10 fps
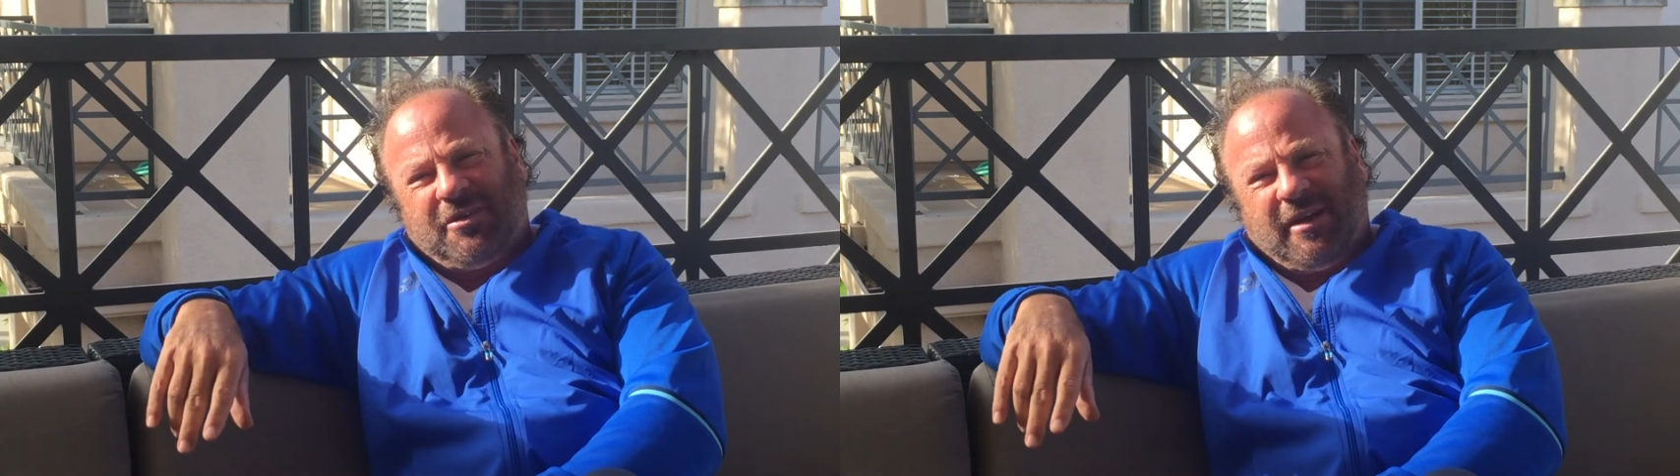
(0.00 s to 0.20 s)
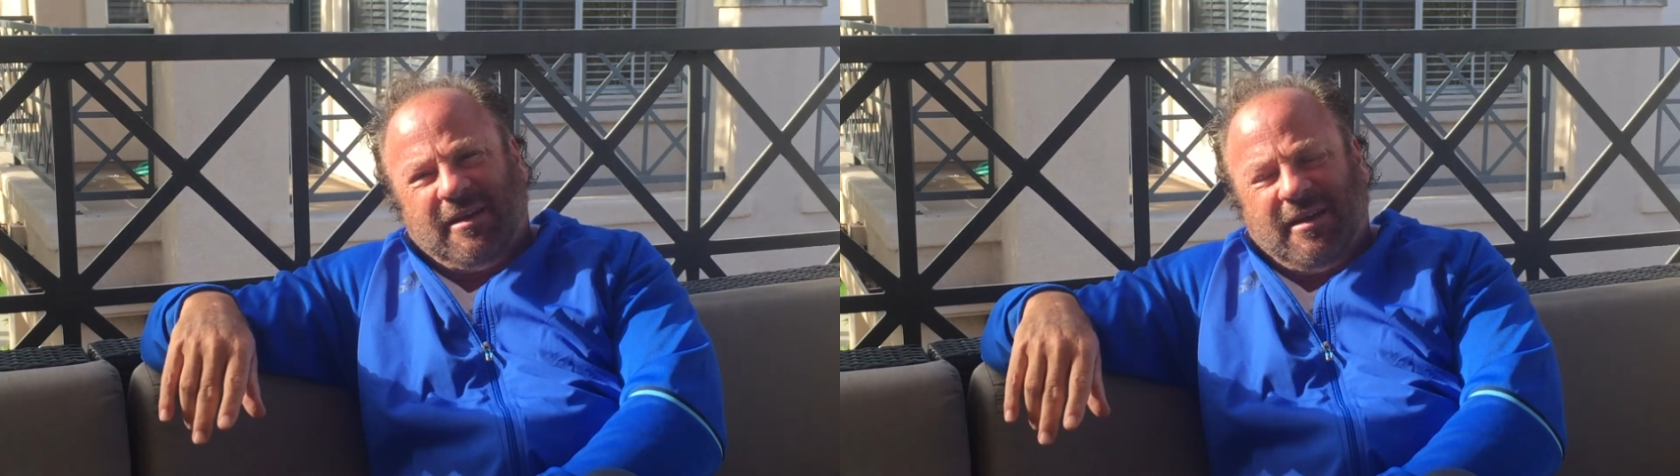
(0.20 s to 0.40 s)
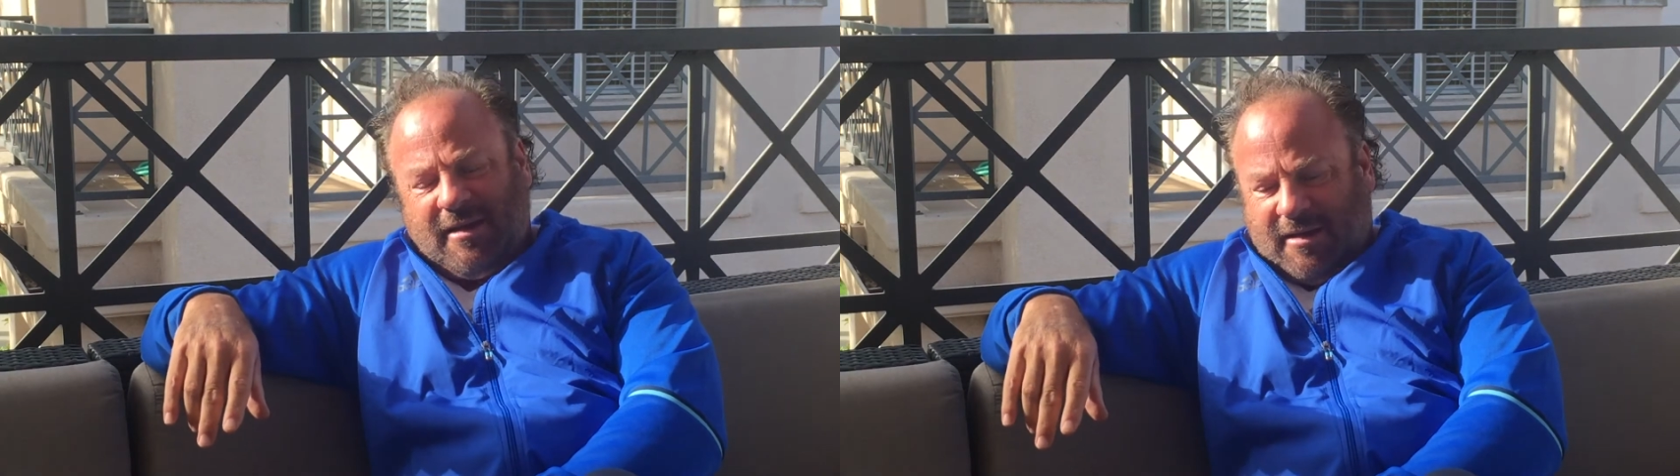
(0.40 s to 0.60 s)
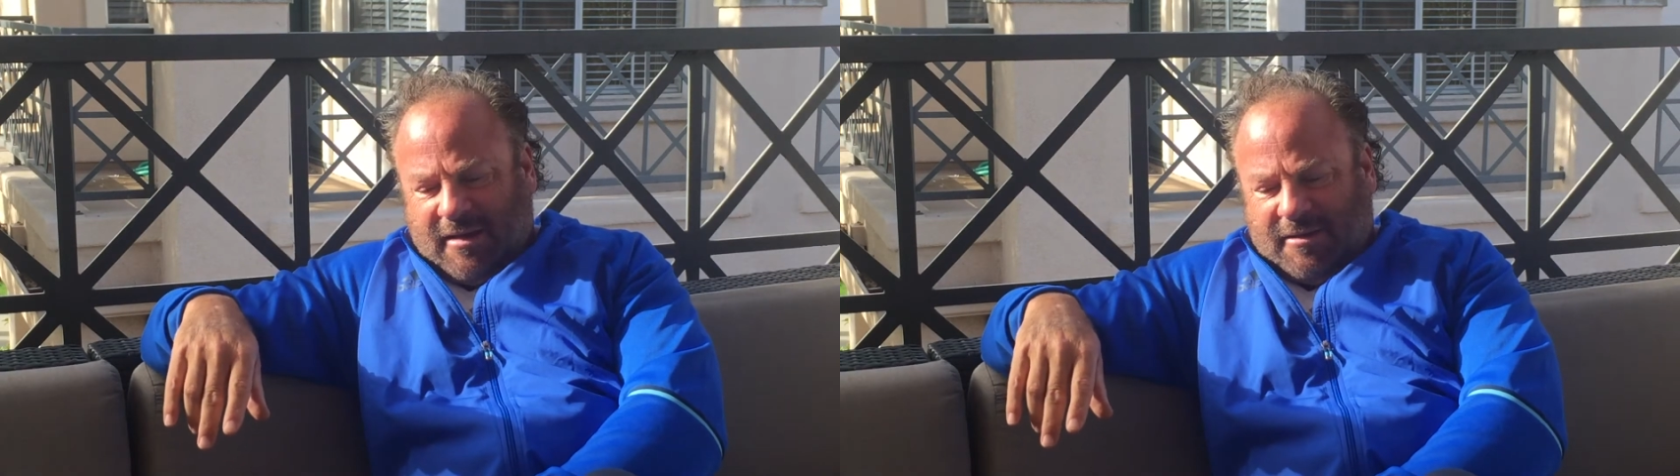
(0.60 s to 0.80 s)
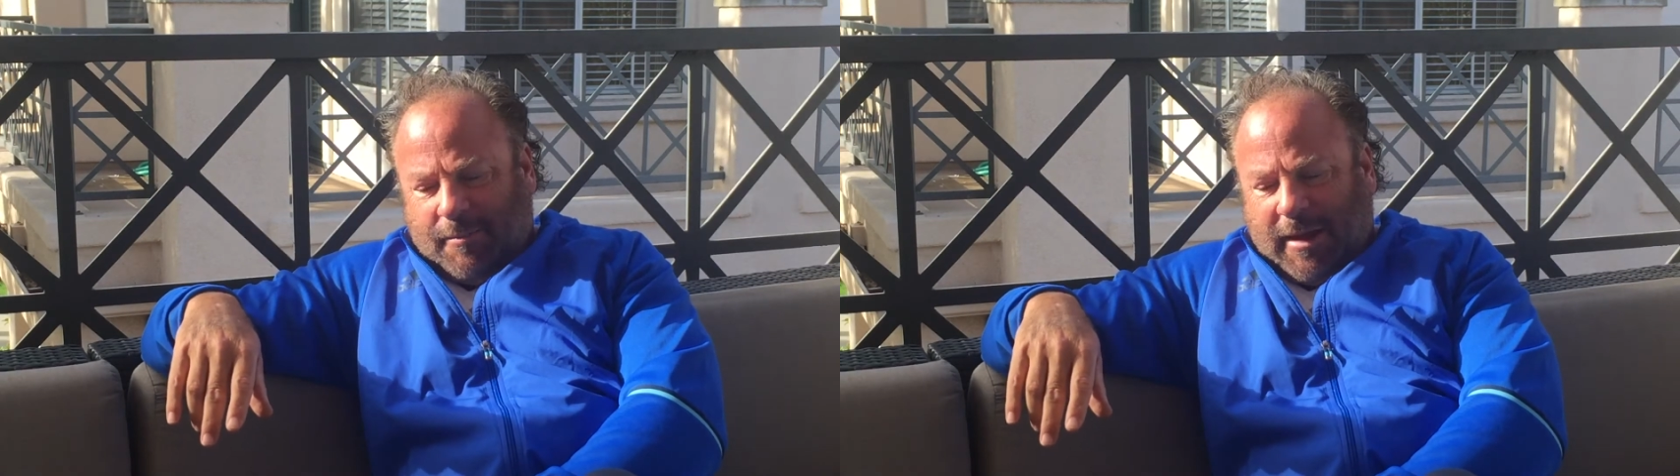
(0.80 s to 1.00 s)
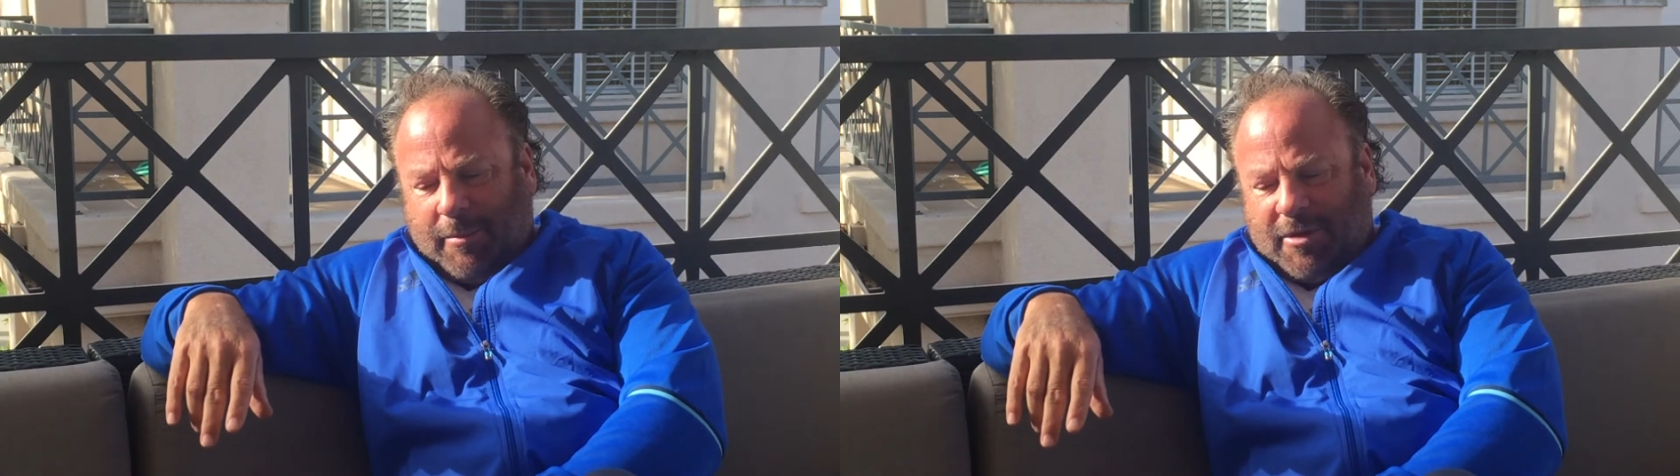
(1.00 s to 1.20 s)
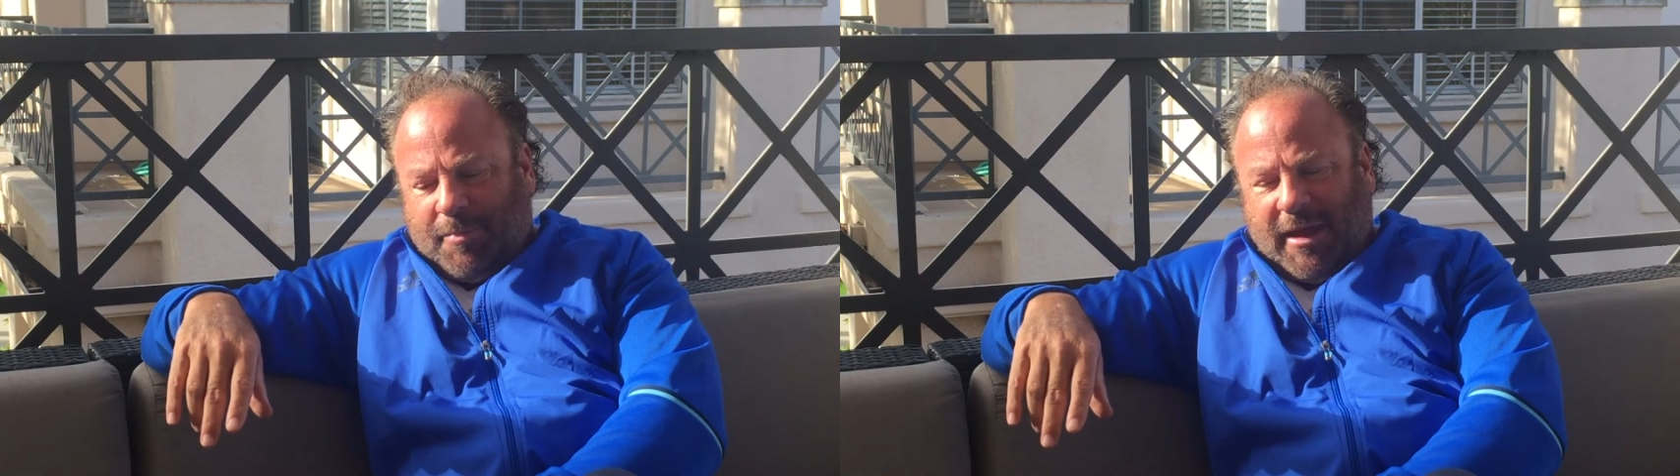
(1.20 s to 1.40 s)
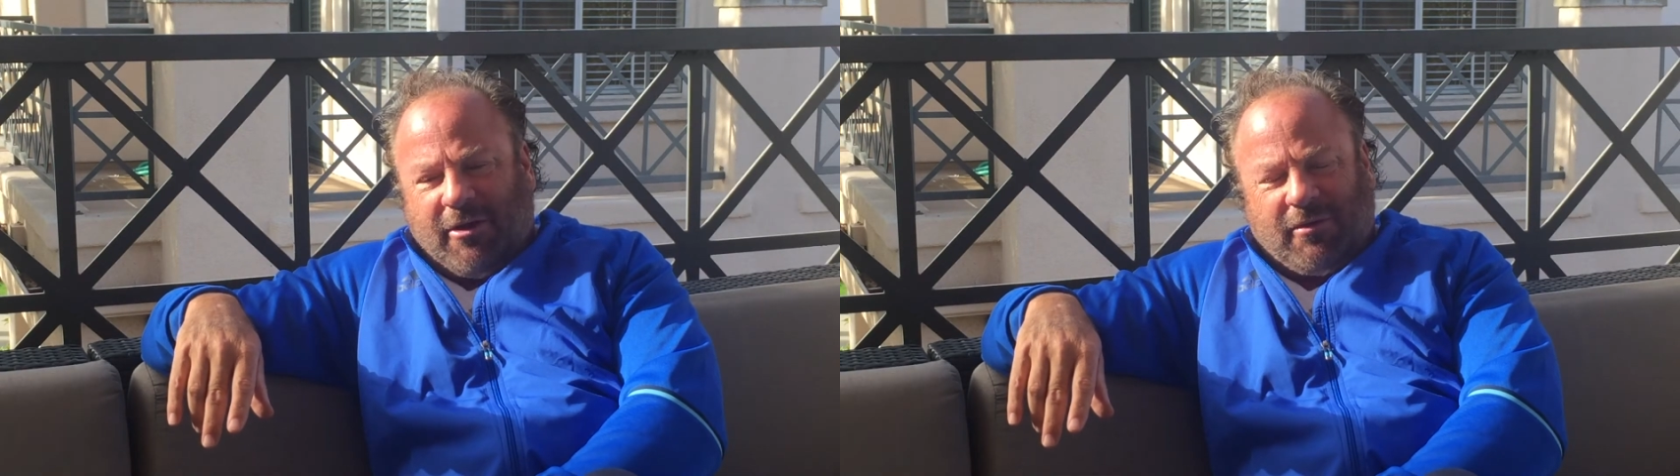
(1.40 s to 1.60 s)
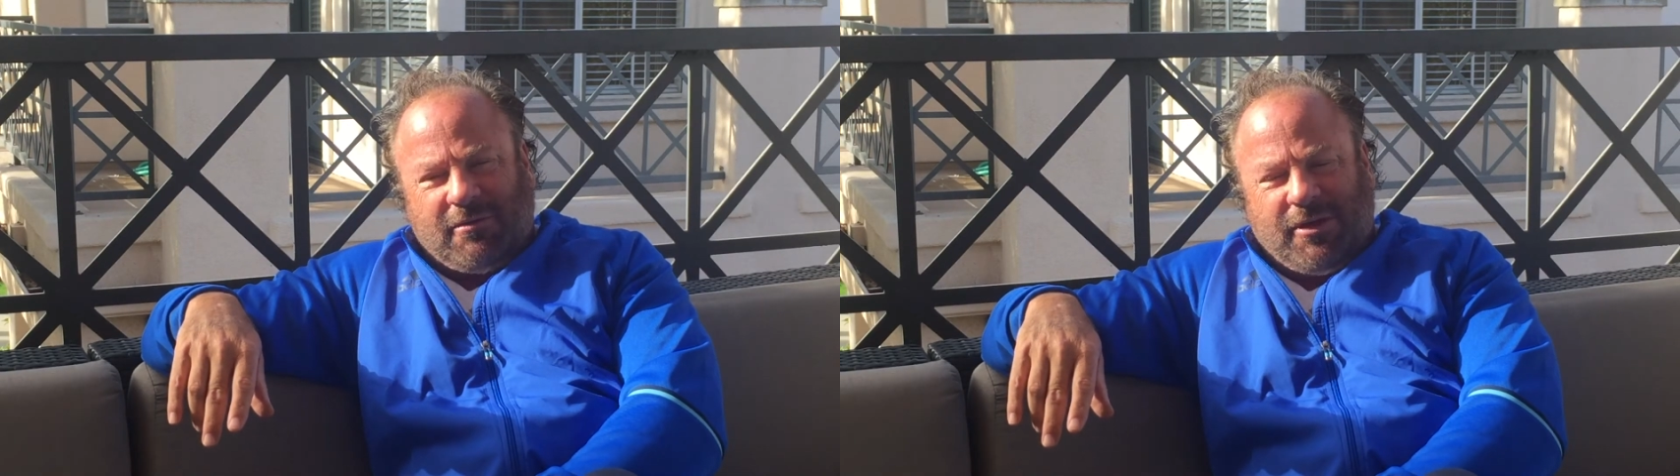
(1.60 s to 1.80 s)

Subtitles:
to be able to be,